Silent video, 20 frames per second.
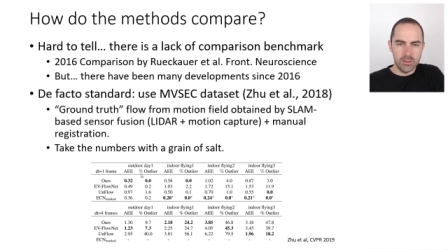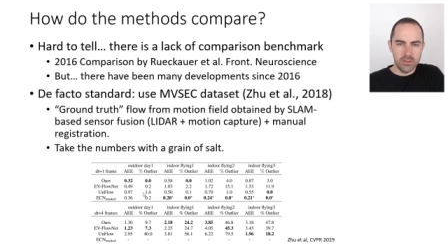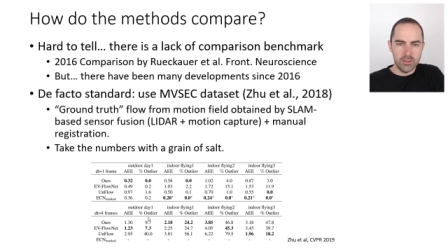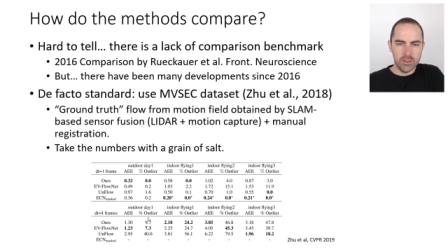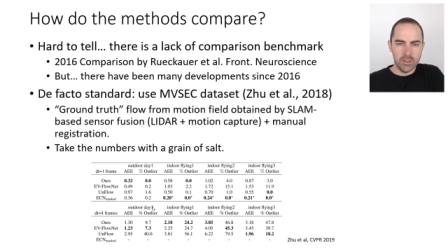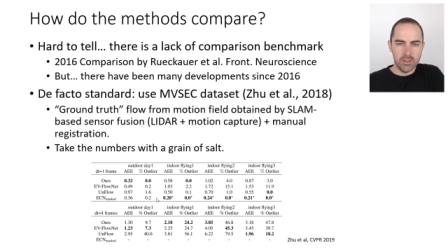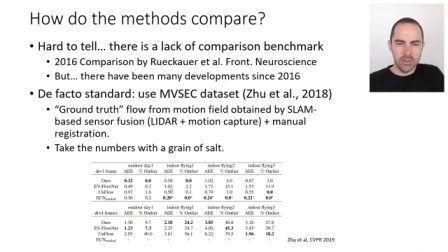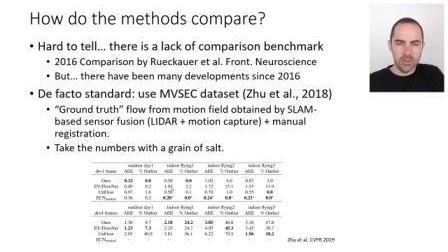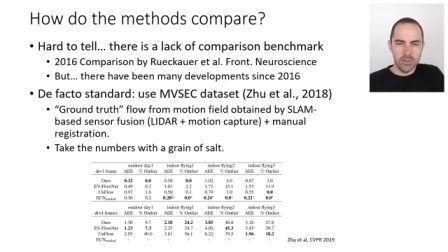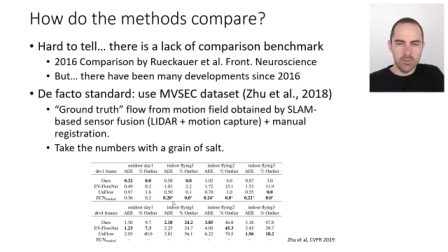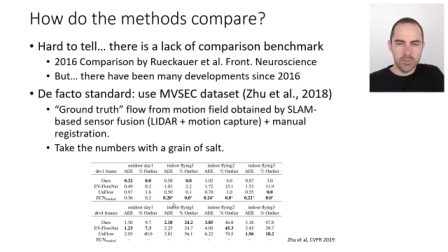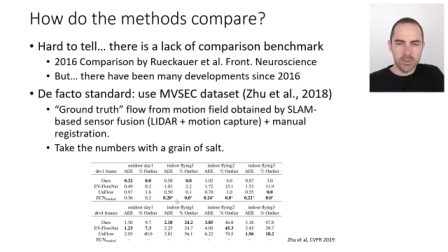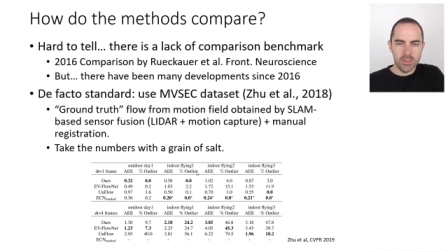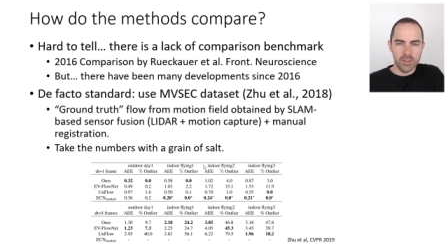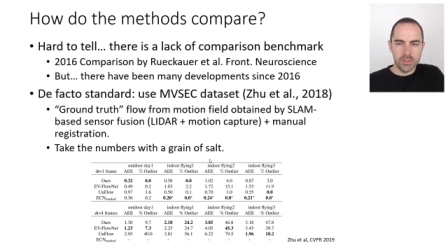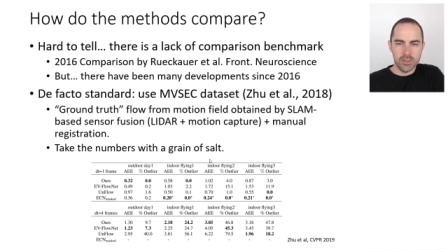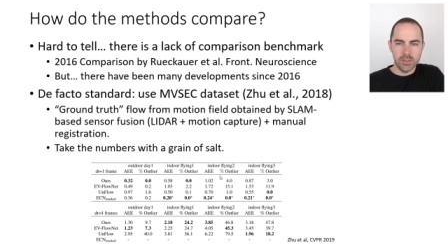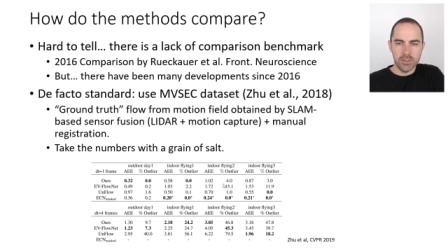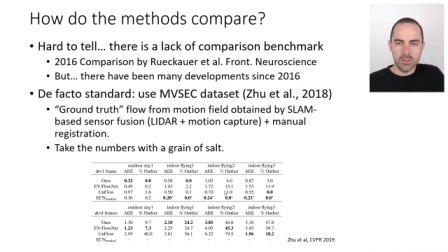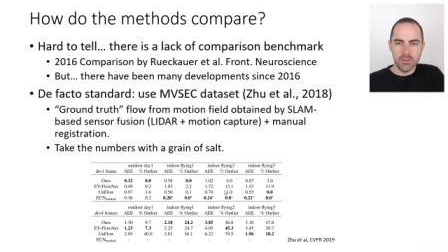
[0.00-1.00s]
On the columns
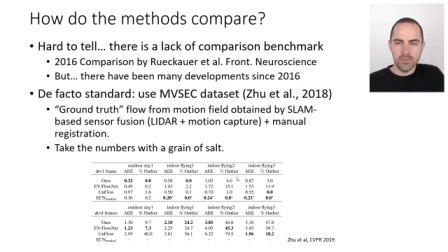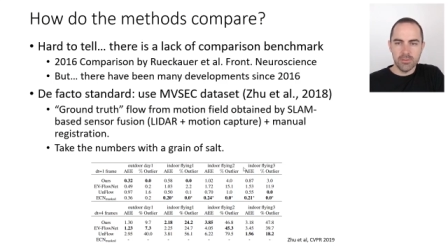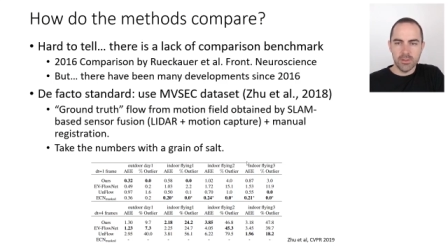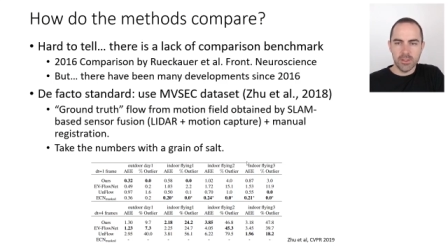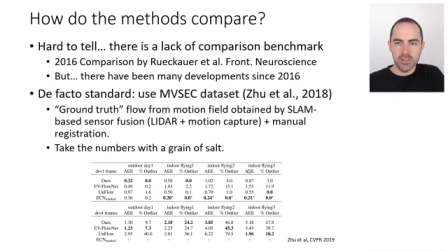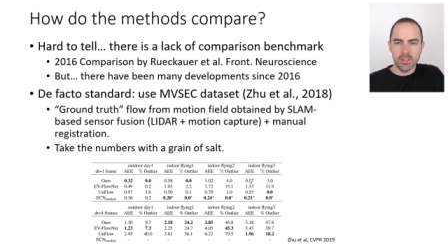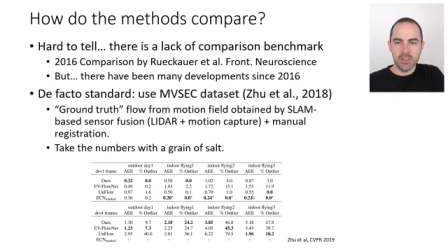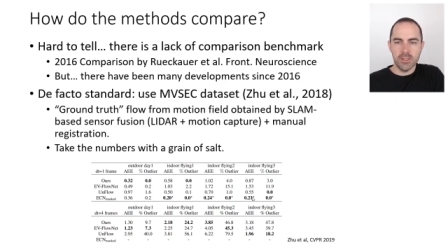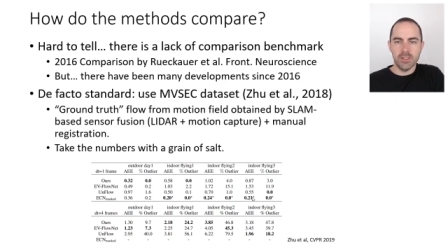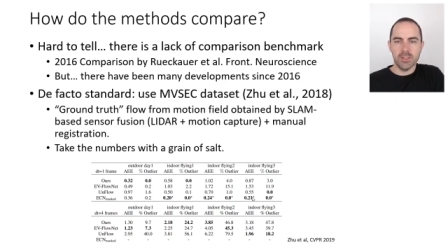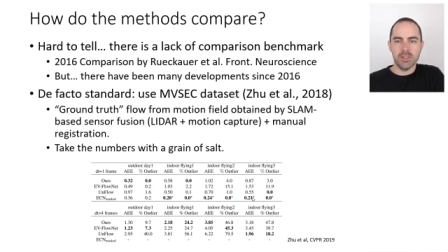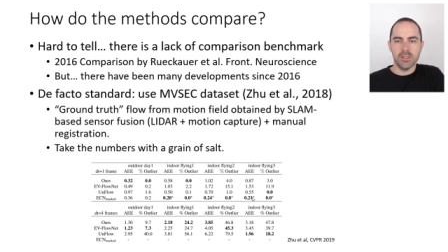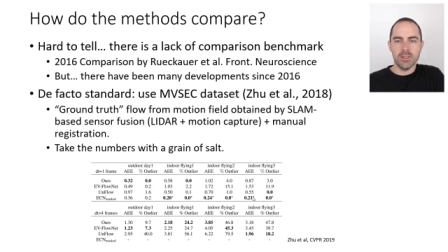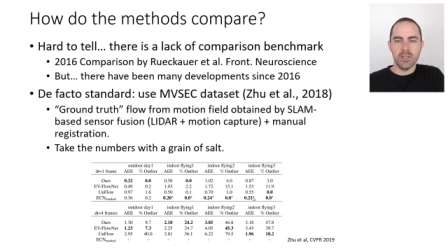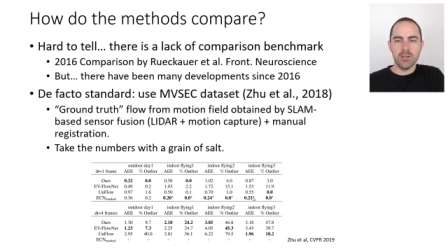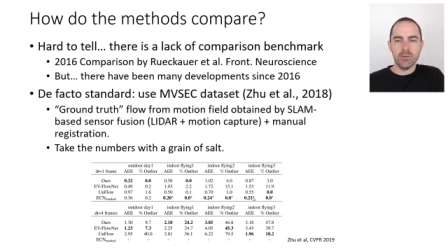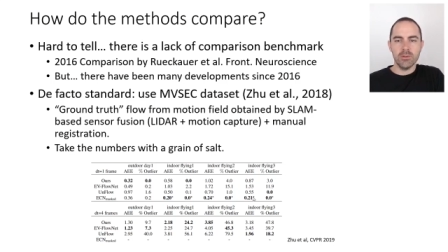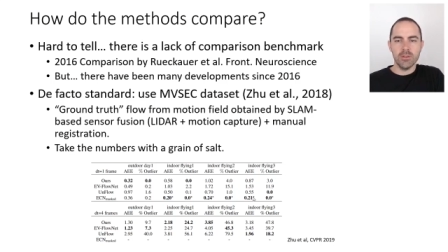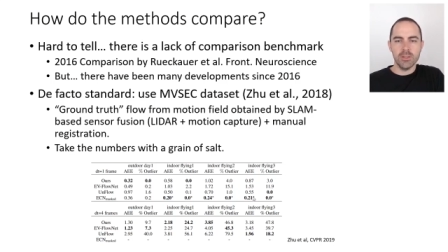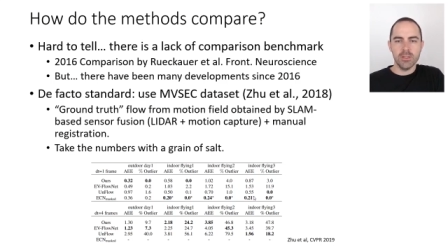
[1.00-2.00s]
are the different
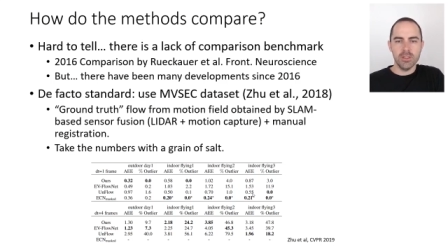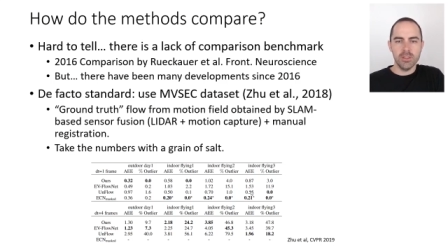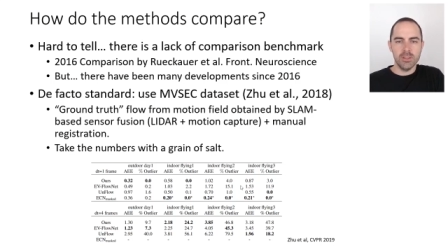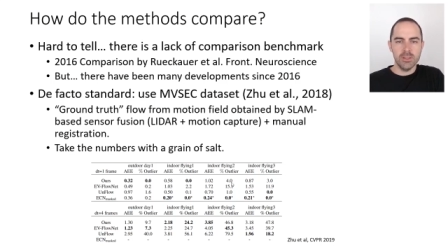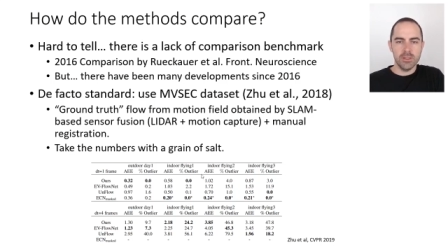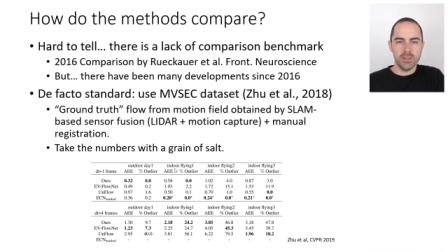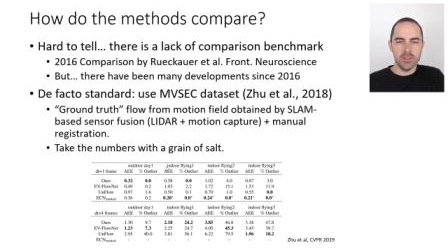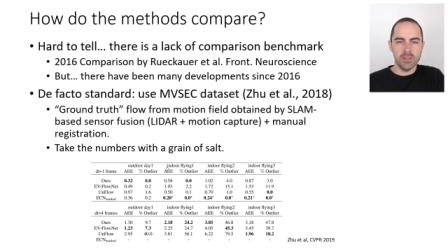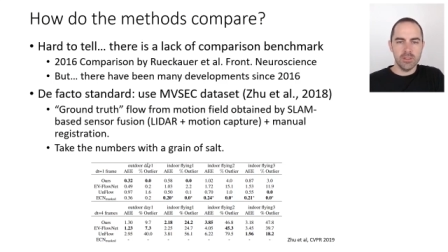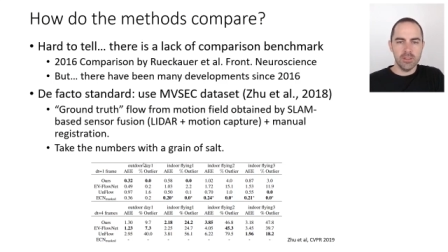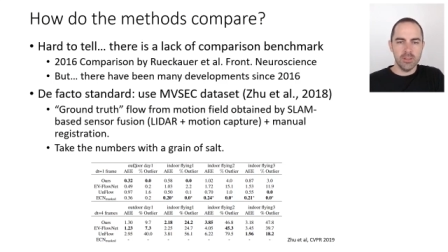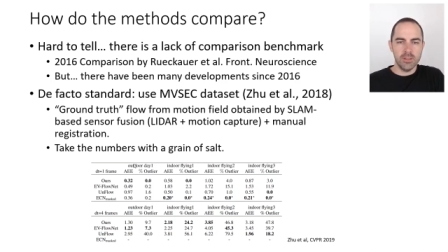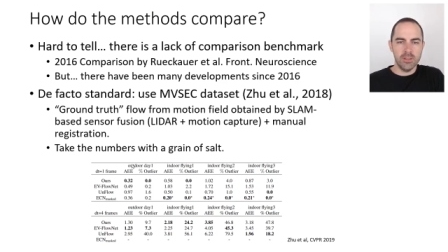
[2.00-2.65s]
sequences,